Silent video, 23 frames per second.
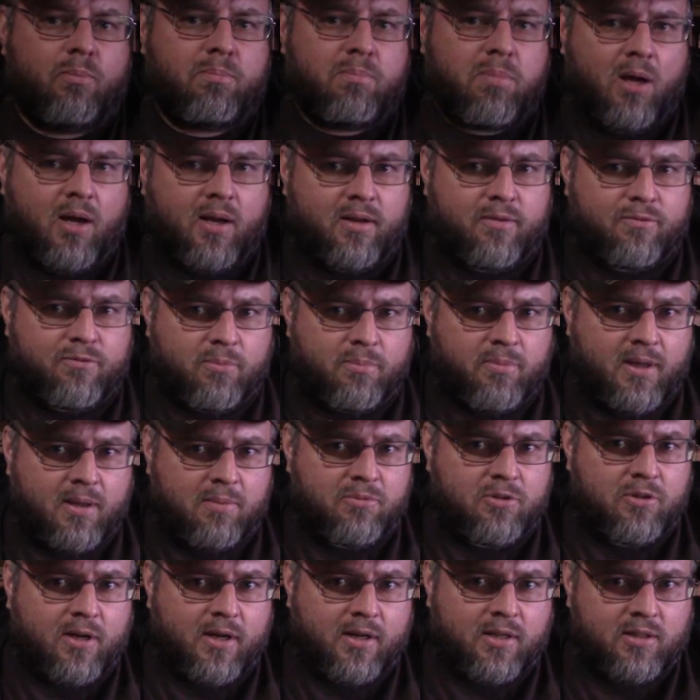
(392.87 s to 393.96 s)
bought it from them
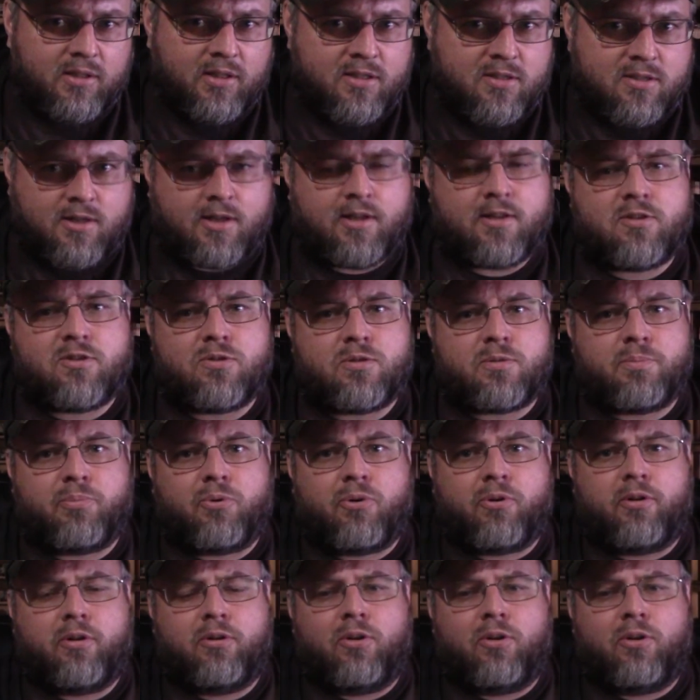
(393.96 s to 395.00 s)
directly instead. So support